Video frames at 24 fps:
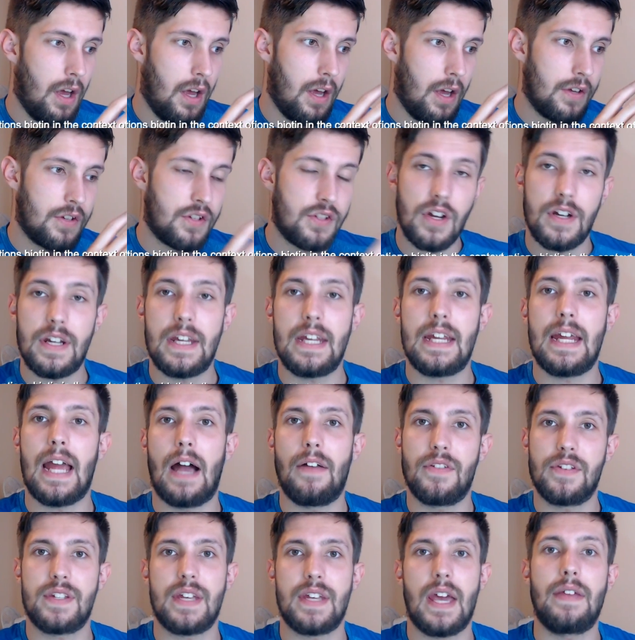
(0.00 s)
study
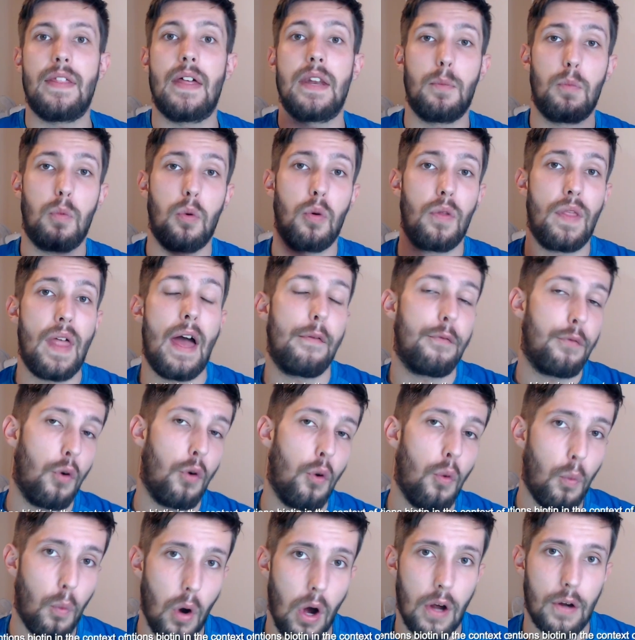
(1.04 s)
and say that it will
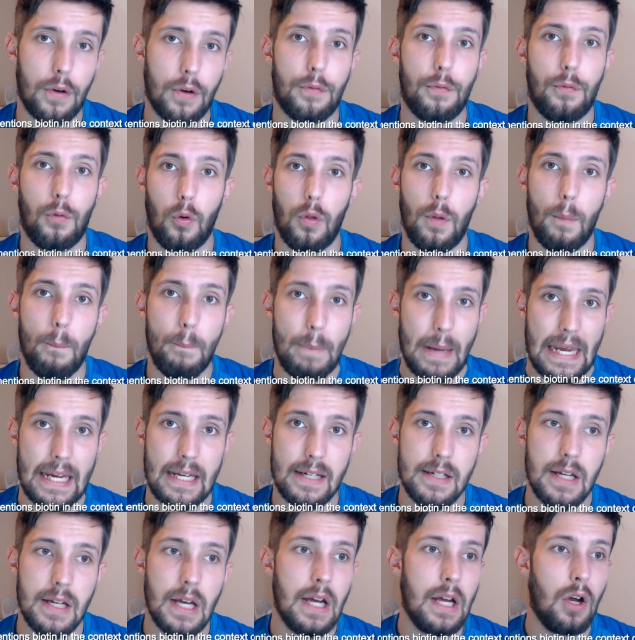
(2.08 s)
therefore work for the
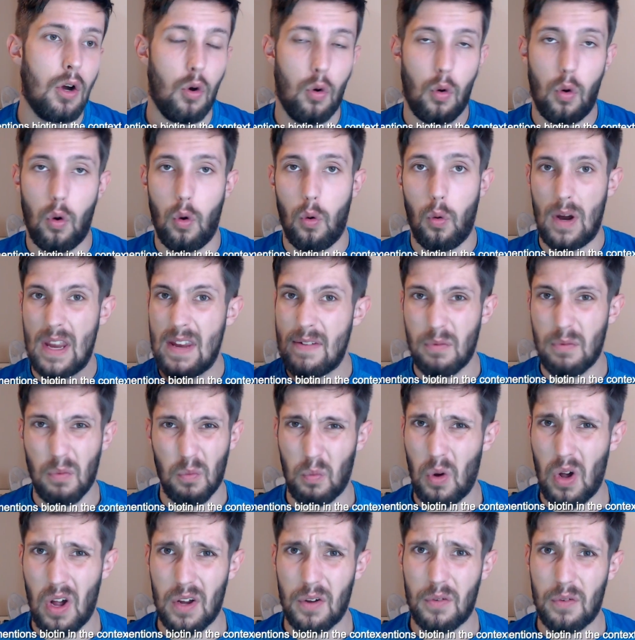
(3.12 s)
beard or even
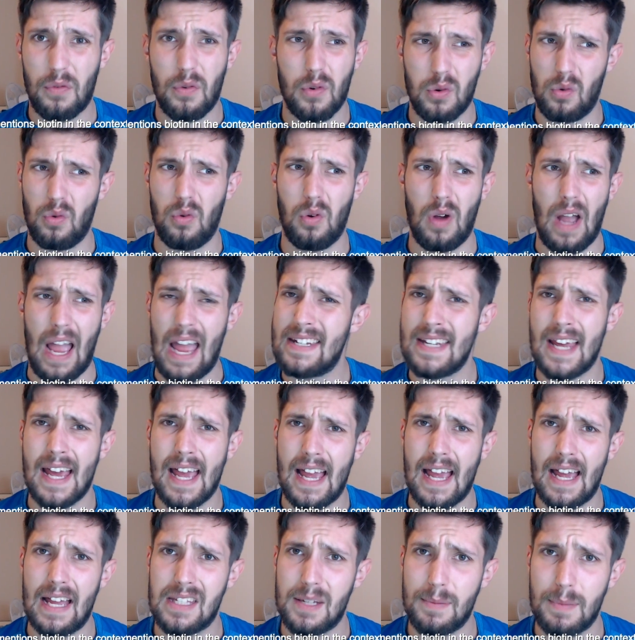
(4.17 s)
work for your head
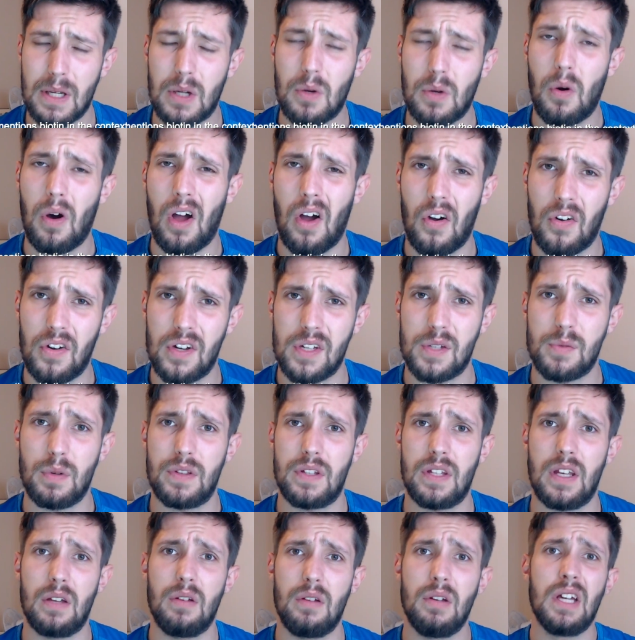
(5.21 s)
hair, to be quite honest
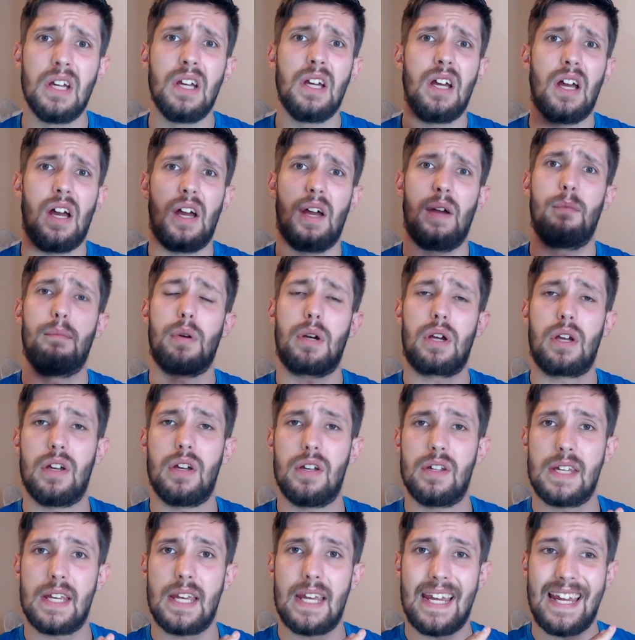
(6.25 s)
with you,
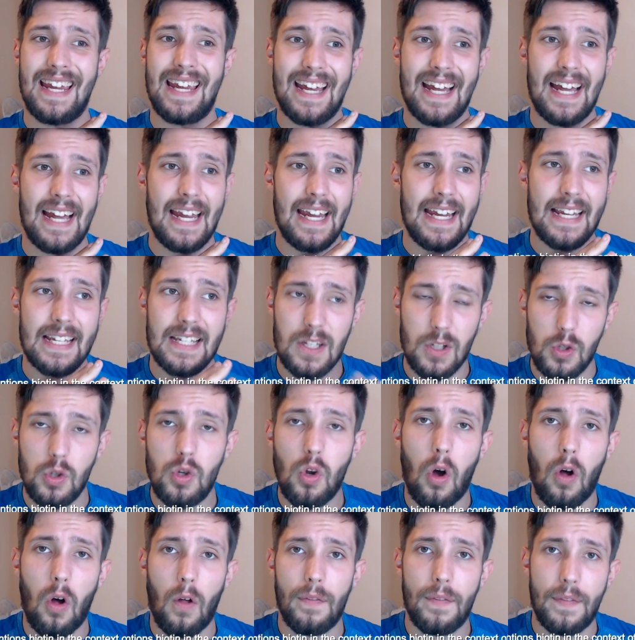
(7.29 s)
because it's
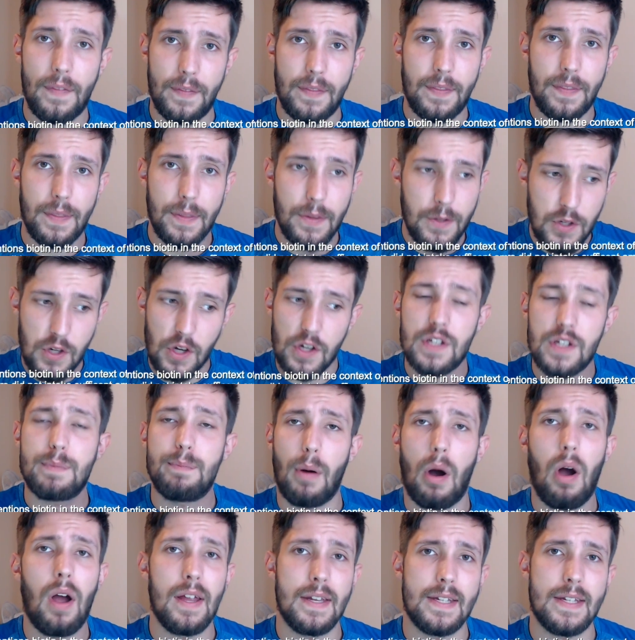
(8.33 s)
not just
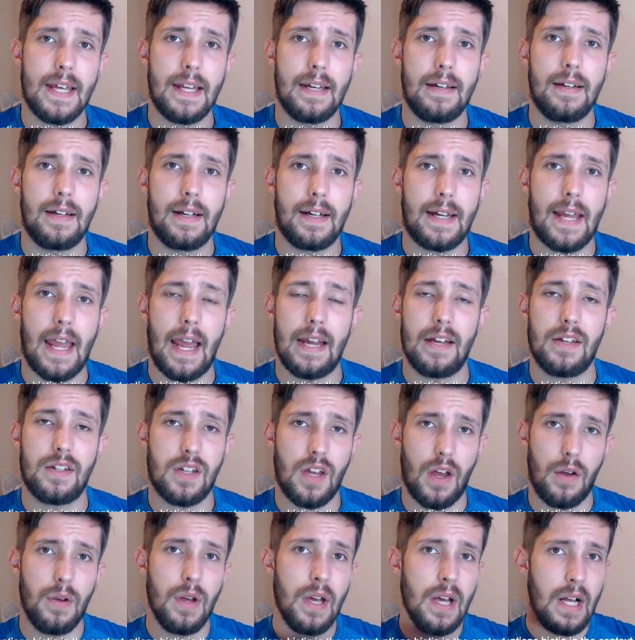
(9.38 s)
biotin. Okay, so